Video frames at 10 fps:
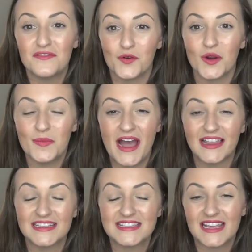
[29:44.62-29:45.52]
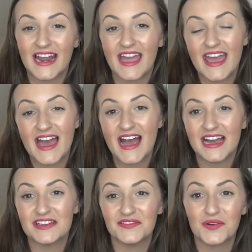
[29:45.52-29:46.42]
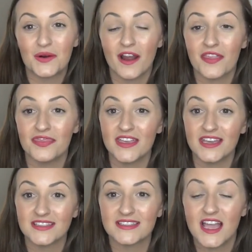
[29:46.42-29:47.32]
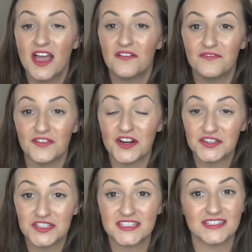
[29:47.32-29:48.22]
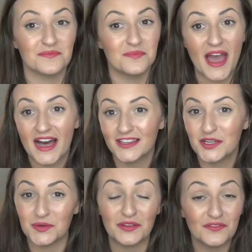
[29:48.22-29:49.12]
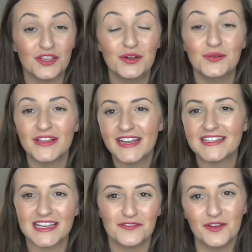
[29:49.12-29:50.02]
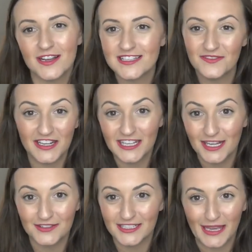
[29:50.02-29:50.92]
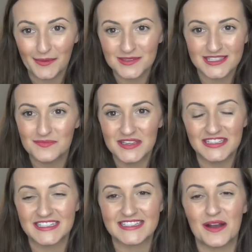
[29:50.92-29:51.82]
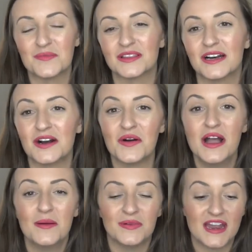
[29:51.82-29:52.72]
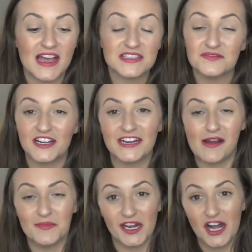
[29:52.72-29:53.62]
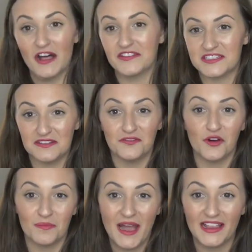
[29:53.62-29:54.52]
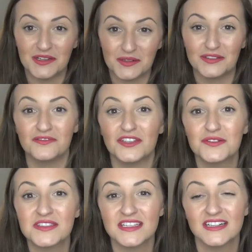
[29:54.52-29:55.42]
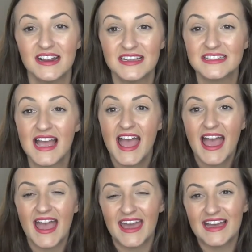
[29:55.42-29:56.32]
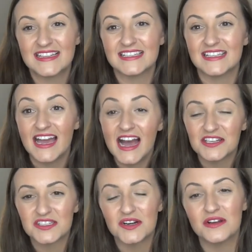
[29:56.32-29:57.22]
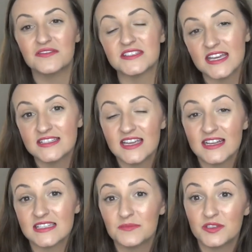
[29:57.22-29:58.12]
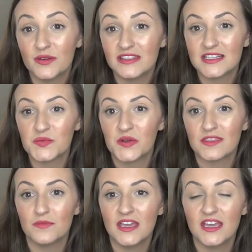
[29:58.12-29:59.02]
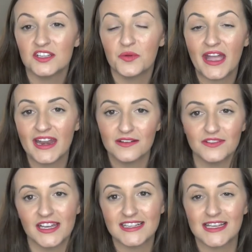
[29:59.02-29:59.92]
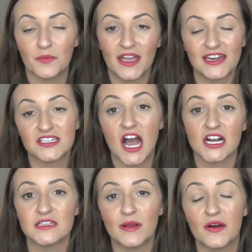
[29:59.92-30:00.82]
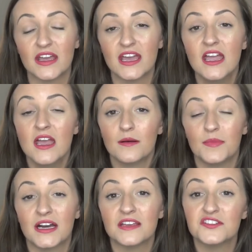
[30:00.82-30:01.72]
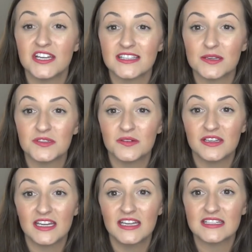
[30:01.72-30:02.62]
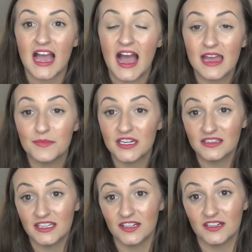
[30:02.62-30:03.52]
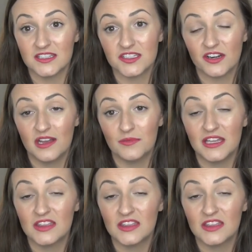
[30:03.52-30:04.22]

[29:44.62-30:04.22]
four palettes that I had for this first palette review. Like I said, if you guys have any clever names, leave me links down below. But as of right now, I'm going to call this the four palette review series. And yeah, so if Stacey ends up doing this with me, we kind of, like I said, we kind of talked about it. But if she ends up doing it, I am going to link her Instagram